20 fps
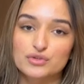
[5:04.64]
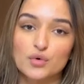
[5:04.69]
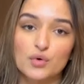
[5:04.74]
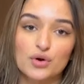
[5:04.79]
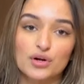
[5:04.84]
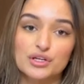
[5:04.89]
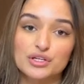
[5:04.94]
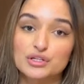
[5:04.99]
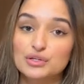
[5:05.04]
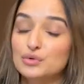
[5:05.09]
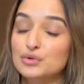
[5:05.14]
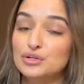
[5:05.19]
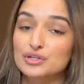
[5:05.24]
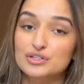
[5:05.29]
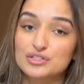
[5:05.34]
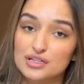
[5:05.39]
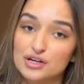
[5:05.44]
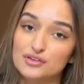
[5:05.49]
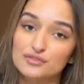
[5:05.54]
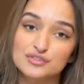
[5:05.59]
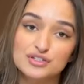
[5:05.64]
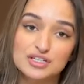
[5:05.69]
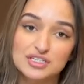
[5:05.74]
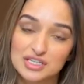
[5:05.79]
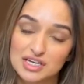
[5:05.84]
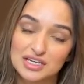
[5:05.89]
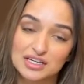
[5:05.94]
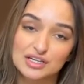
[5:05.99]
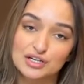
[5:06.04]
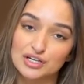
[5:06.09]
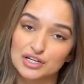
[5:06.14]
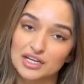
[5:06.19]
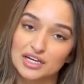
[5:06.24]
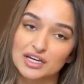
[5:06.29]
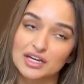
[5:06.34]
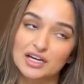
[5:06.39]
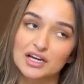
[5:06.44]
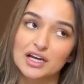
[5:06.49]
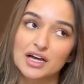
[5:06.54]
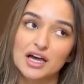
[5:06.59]
or you yourself just like
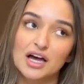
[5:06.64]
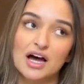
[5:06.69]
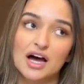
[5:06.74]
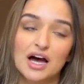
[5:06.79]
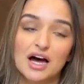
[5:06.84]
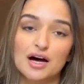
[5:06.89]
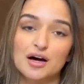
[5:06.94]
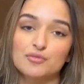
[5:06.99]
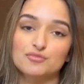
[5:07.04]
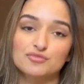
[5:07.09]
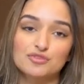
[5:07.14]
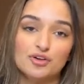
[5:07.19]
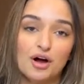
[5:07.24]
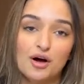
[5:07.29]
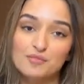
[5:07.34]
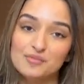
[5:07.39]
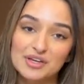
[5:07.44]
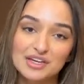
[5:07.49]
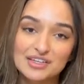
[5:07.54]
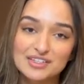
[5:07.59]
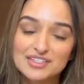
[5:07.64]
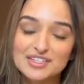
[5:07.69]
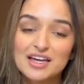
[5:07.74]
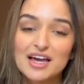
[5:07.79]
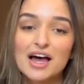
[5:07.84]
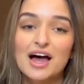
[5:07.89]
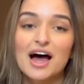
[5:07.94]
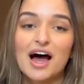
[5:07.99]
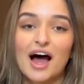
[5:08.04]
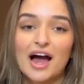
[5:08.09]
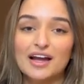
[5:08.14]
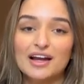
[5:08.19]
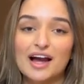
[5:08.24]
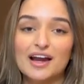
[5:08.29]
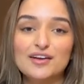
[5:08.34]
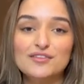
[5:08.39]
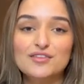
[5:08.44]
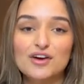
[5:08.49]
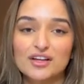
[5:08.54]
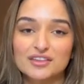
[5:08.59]
cooking um, raw meat, I kind
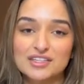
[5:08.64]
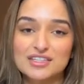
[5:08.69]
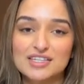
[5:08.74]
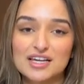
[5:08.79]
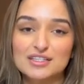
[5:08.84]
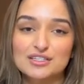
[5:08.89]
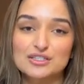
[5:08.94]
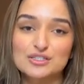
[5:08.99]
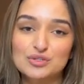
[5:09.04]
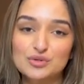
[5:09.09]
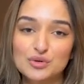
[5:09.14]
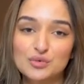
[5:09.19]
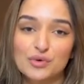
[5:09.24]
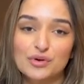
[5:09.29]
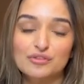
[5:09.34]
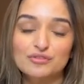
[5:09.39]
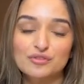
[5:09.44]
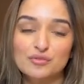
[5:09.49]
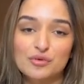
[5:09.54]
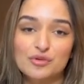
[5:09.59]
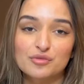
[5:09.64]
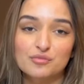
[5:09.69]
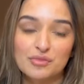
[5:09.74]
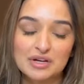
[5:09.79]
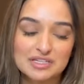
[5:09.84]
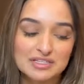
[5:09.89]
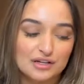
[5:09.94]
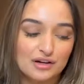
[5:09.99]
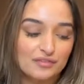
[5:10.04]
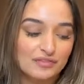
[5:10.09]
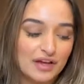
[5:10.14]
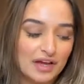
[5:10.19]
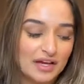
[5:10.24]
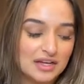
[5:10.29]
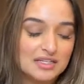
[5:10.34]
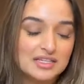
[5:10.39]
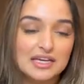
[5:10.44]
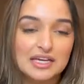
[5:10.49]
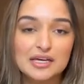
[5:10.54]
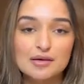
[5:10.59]
of got this as a two-in-one for both myself and
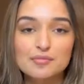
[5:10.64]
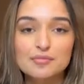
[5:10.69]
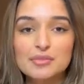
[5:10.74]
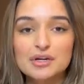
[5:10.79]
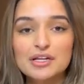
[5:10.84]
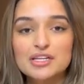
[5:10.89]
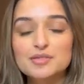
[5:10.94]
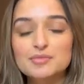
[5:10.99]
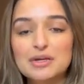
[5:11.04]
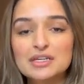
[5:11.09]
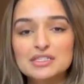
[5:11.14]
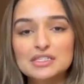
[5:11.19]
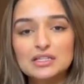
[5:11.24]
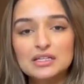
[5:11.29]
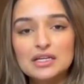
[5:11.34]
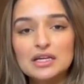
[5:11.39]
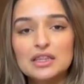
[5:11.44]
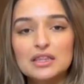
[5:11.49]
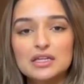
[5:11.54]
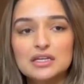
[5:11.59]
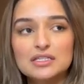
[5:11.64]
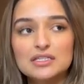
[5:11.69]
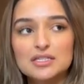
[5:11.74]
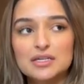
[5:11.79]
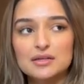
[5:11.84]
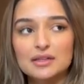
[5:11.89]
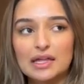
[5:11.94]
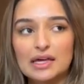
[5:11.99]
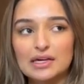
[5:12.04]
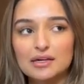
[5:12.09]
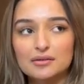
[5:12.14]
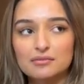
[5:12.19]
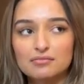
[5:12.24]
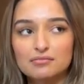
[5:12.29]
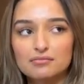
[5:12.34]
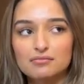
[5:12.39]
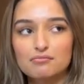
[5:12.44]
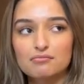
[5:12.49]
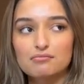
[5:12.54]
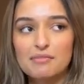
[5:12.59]
him, but it's basically this like
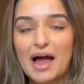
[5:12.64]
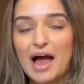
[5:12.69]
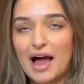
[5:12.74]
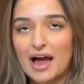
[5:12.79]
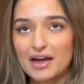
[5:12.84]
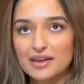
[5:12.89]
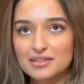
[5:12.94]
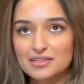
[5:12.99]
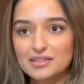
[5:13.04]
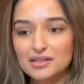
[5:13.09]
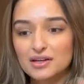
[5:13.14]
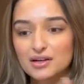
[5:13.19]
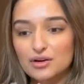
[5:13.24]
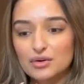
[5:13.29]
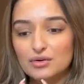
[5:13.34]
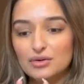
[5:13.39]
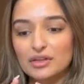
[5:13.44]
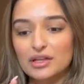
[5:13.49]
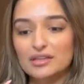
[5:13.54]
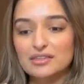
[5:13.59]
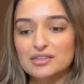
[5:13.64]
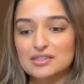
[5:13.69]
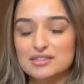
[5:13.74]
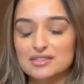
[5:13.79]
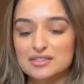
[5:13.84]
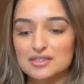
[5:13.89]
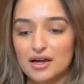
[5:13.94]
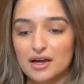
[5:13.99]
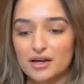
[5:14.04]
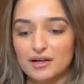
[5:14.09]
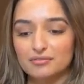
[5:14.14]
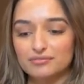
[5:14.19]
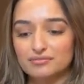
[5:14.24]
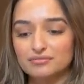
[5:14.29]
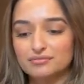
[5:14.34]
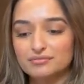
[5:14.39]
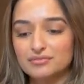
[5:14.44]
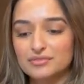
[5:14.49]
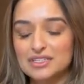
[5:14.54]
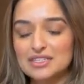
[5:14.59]
mat or like this, um,
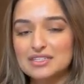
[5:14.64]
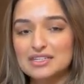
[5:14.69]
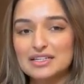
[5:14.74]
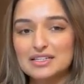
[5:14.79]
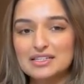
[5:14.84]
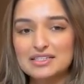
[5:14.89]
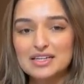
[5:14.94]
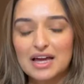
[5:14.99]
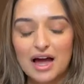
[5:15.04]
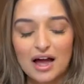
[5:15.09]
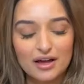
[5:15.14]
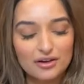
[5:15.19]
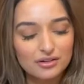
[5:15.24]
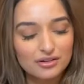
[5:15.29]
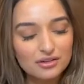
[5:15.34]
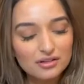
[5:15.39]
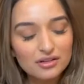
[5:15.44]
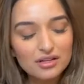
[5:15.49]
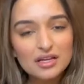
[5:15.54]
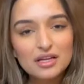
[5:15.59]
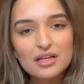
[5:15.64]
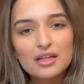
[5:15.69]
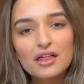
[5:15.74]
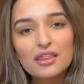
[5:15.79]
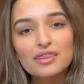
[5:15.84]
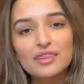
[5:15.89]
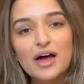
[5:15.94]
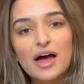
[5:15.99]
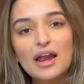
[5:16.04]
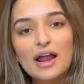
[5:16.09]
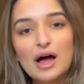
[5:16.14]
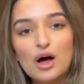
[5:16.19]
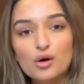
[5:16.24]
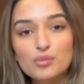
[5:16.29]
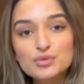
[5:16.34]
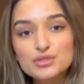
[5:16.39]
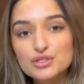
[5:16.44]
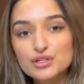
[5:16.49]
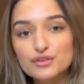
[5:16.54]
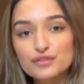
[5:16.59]
this like tile that
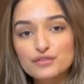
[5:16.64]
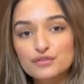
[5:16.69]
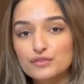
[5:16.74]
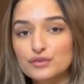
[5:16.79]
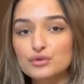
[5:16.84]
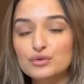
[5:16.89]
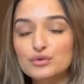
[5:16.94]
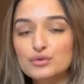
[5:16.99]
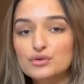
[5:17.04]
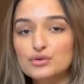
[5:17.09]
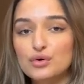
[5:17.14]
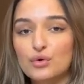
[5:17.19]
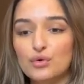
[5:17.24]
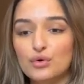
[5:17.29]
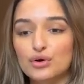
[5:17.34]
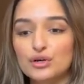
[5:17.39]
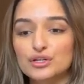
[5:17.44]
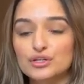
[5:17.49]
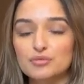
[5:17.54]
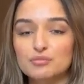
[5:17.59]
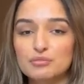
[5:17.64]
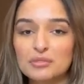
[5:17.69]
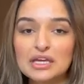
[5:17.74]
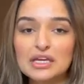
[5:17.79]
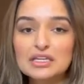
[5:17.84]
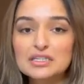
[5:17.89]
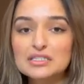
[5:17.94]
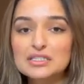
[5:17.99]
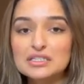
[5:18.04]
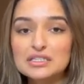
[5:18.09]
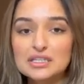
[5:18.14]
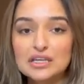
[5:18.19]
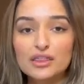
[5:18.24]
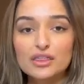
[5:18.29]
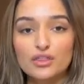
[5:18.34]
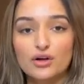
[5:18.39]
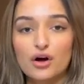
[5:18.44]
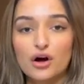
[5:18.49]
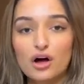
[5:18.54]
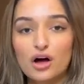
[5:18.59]
helps your food or your meat
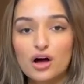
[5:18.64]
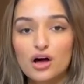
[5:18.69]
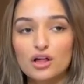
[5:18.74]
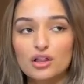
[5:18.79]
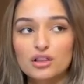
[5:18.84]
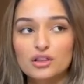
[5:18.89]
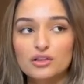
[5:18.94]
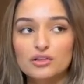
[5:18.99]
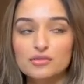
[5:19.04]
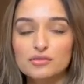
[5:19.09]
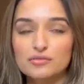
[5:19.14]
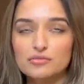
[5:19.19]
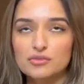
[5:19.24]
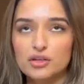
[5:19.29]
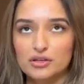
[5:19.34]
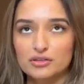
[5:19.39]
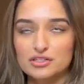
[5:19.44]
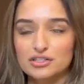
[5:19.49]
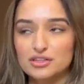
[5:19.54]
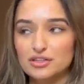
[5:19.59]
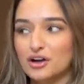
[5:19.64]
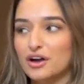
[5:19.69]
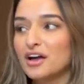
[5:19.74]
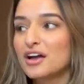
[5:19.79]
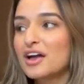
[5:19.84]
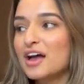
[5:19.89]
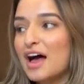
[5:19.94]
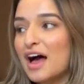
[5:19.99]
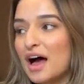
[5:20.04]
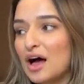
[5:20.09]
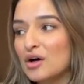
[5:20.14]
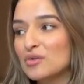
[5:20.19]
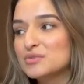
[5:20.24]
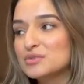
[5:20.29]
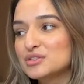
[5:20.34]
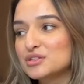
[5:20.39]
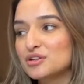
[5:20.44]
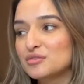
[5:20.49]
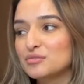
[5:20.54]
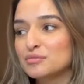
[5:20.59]
de-thaw not de-thaw,
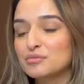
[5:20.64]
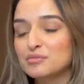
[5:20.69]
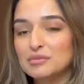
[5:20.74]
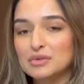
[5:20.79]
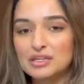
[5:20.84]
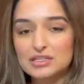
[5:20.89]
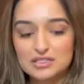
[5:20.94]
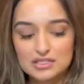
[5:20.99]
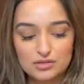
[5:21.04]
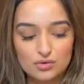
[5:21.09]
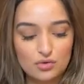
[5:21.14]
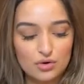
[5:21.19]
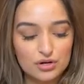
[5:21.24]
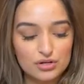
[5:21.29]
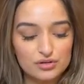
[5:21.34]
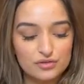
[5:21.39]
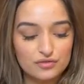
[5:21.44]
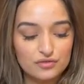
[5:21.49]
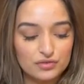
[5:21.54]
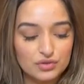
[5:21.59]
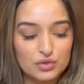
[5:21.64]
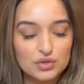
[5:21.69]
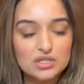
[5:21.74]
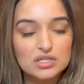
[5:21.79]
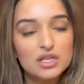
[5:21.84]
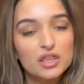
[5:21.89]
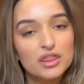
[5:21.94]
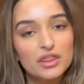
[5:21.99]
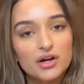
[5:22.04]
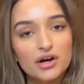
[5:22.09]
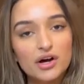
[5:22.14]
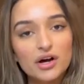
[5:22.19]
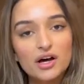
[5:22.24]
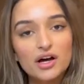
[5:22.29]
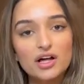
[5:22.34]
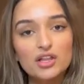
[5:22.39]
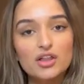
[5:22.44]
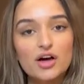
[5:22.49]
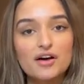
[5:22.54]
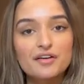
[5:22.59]
helps your meat or your food
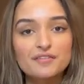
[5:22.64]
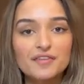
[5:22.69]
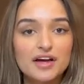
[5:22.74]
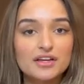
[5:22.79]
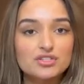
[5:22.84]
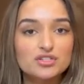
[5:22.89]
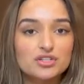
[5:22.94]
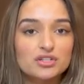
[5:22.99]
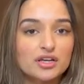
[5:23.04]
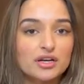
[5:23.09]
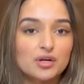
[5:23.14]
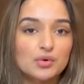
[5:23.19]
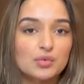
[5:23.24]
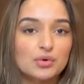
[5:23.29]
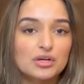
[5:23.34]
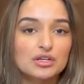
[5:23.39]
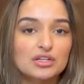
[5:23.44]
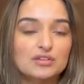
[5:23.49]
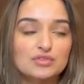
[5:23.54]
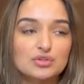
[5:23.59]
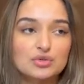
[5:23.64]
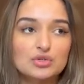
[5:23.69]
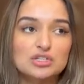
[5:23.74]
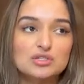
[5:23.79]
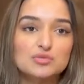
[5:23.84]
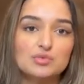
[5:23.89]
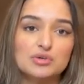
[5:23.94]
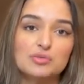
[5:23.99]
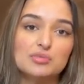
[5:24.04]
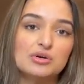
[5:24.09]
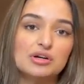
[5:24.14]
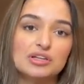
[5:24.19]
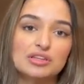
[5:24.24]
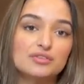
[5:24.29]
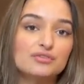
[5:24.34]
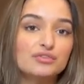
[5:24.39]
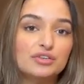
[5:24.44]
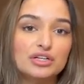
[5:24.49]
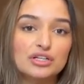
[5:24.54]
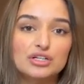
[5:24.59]
thaw a lot faster than it would if you just were to put it in the
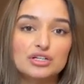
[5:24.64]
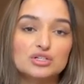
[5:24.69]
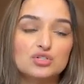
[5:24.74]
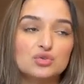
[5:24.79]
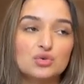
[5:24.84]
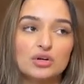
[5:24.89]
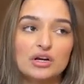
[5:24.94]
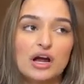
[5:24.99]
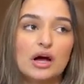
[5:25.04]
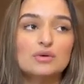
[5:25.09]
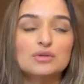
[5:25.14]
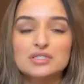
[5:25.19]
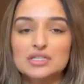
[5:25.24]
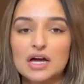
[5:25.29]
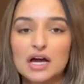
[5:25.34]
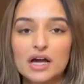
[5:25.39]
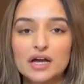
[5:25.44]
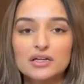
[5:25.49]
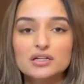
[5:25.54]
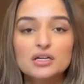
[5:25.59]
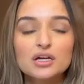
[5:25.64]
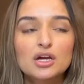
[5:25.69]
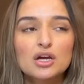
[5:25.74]
fridge or outside.